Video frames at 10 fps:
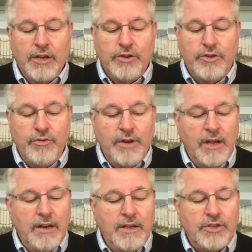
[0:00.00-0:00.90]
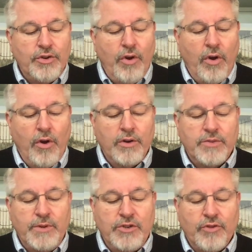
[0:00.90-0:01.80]
Do not let your hearts
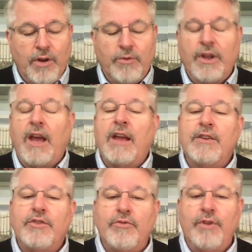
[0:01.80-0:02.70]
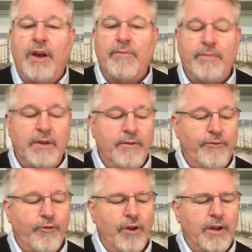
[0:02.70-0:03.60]
be troubled, and do not be
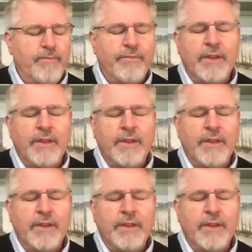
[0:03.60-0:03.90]
afraid.